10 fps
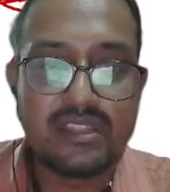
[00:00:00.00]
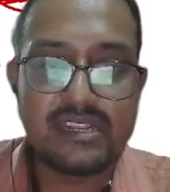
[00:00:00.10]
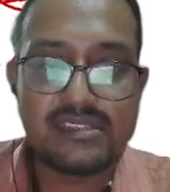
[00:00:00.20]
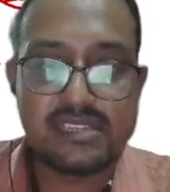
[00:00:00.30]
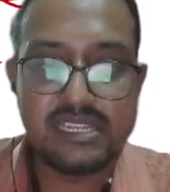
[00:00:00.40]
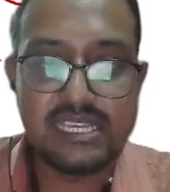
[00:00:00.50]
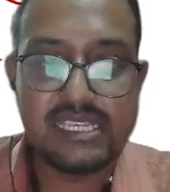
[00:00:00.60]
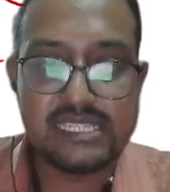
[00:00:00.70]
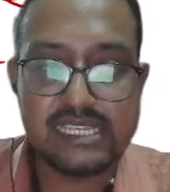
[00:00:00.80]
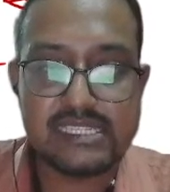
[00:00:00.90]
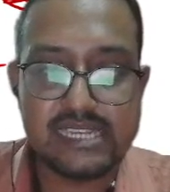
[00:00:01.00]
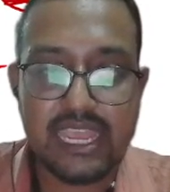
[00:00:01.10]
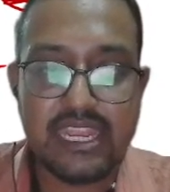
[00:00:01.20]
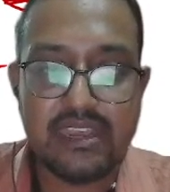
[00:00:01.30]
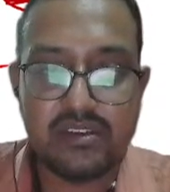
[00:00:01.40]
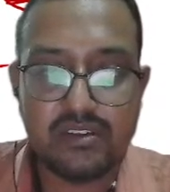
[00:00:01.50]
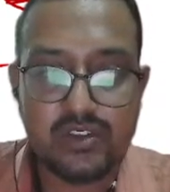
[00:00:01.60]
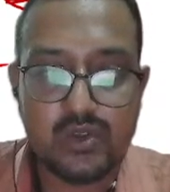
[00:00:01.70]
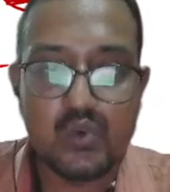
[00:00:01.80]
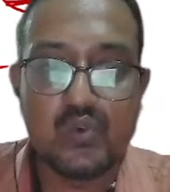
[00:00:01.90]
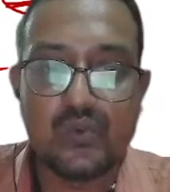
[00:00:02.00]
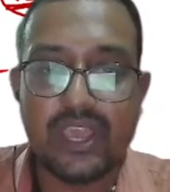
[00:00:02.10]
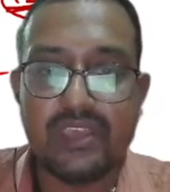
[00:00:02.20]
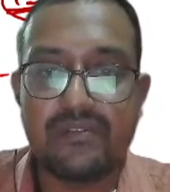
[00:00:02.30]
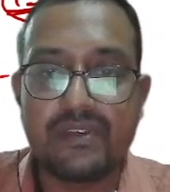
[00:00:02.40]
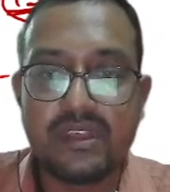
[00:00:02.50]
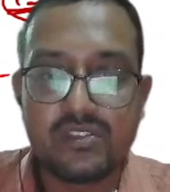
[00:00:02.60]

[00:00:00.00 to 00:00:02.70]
that is 36925,